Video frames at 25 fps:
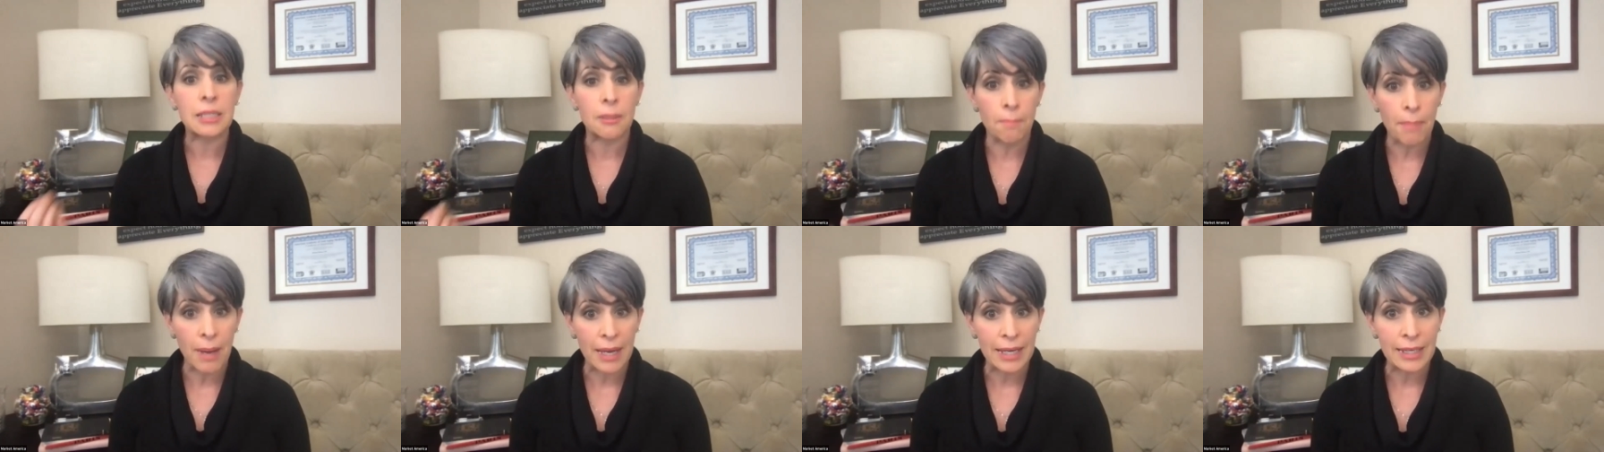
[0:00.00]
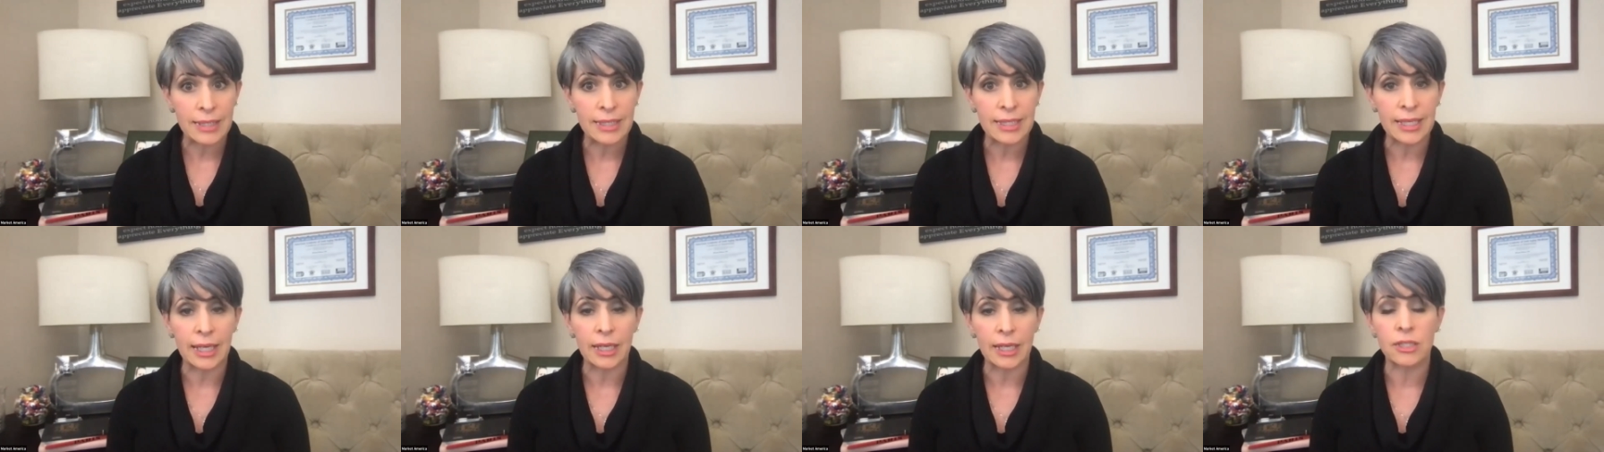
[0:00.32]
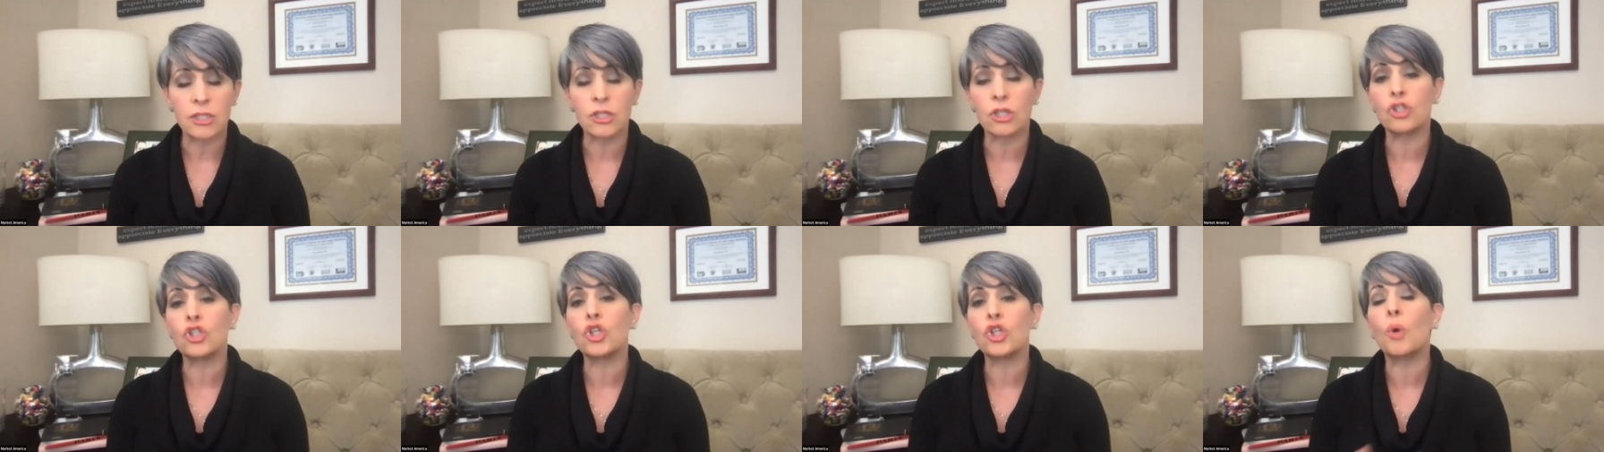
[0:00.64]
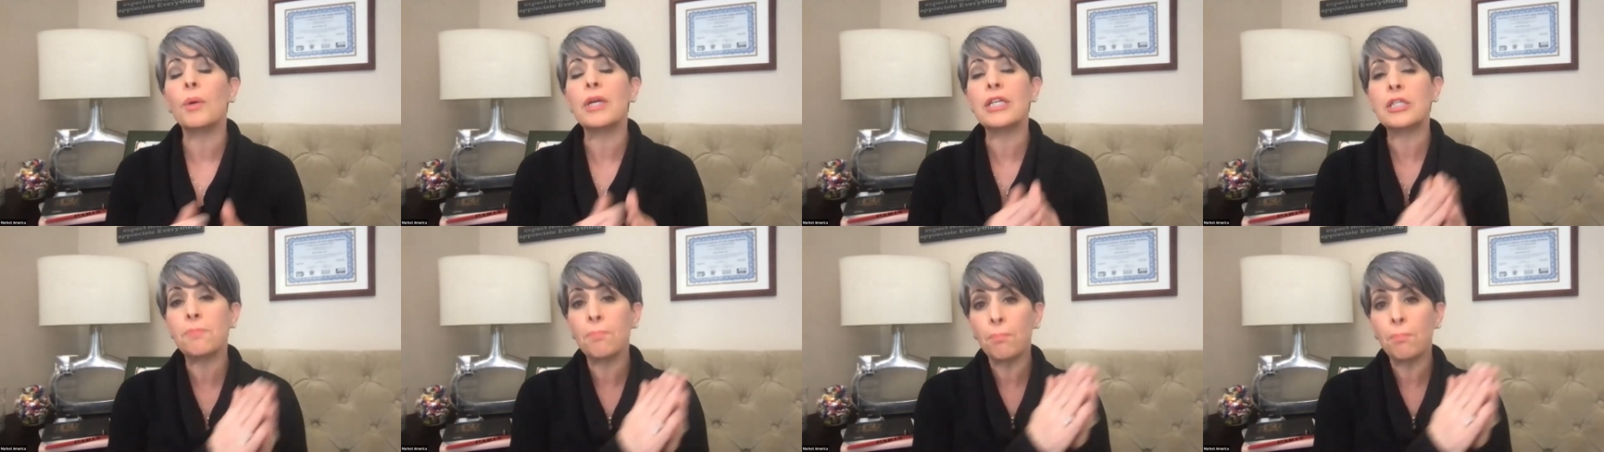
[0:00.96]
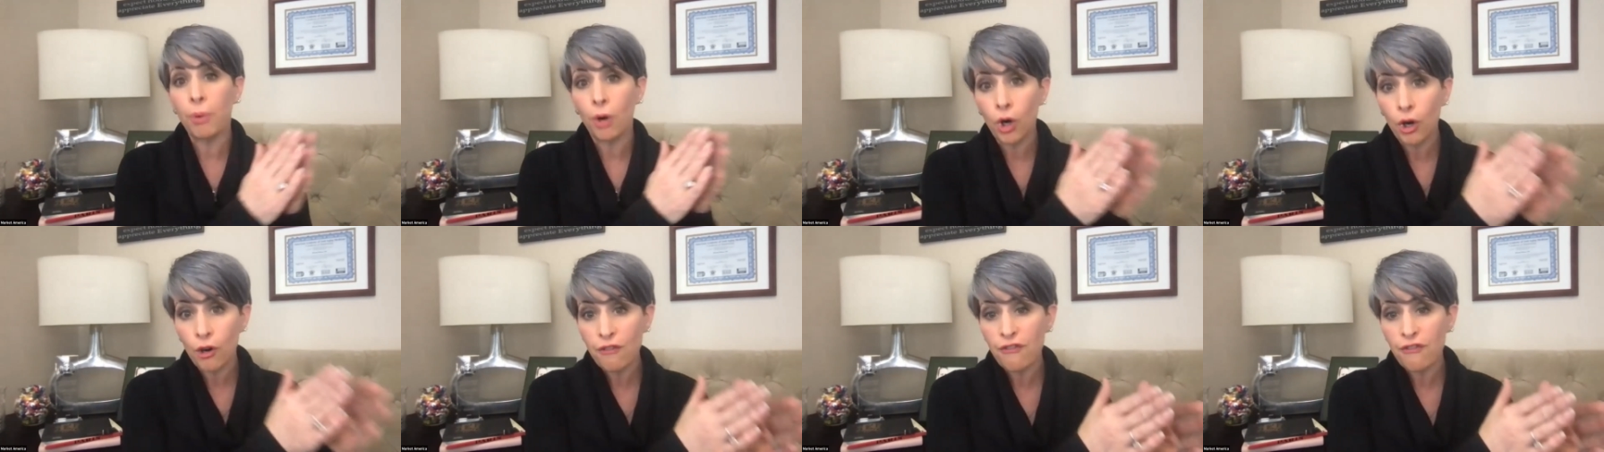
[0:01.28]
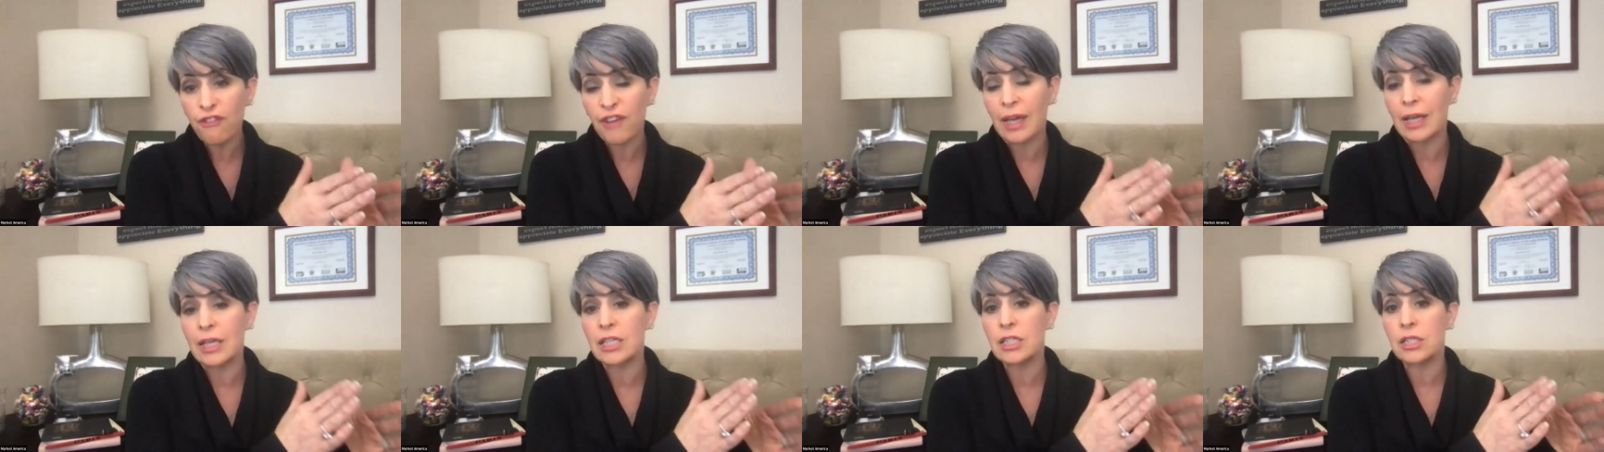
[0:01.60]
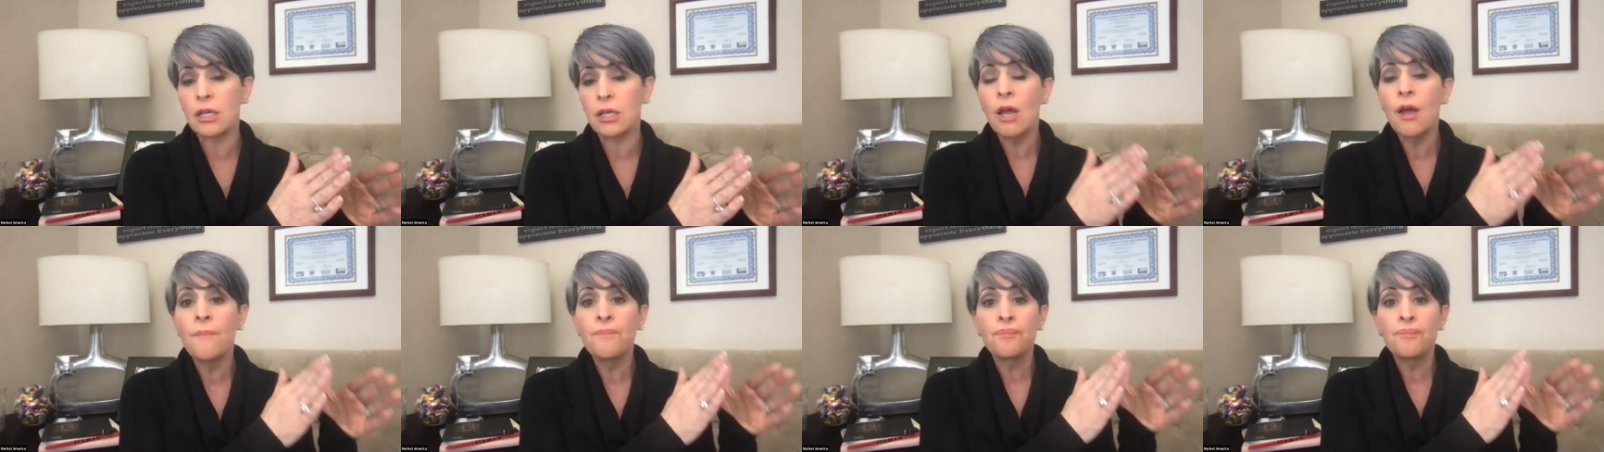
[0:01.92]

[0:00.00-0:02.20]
basics. So it's perfect